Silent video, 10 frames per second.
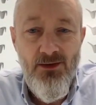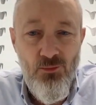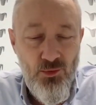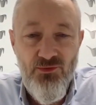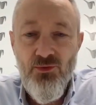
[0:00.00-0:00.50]

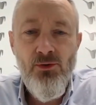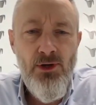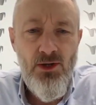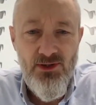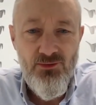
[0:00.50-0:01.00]
once you go
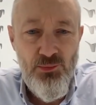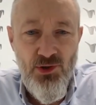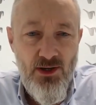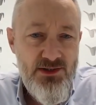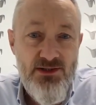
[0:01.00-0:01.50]
out into
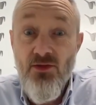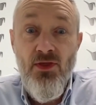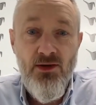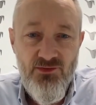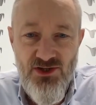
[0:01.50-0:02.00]
production,
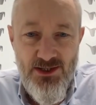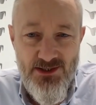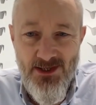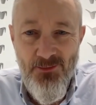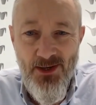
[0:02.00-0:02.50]
things change
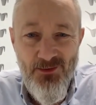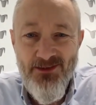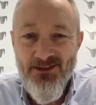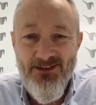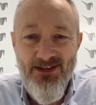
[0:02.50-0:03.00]
anyway, right?
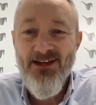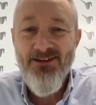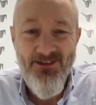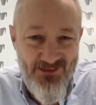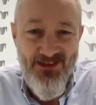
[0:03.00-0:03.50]
The data
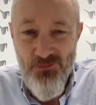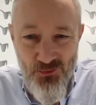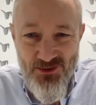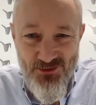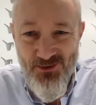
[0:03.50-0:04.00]
is not
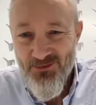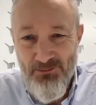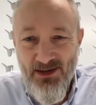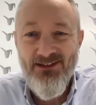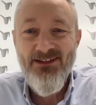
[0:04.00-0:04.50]
what you
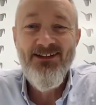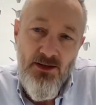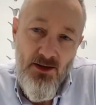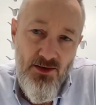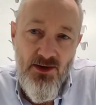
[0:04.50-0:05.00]
expected. The
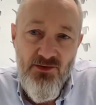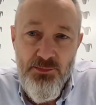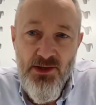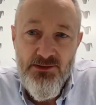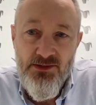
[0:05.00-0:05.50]
other
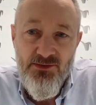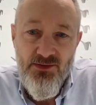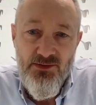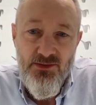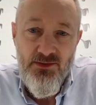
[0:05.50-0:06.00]
aspect is,
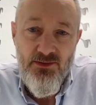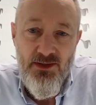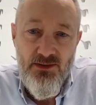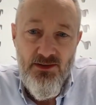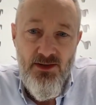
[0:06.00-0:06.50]

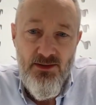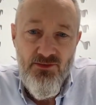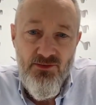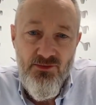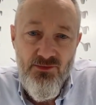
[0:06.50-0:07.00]
and
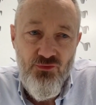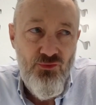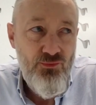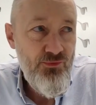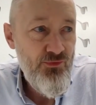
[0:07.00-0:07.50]
that's
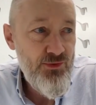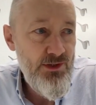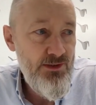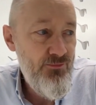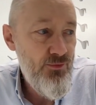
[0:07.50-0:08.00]
true
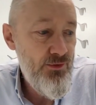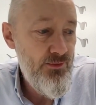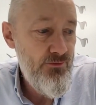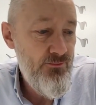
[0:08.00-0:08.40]
certainly for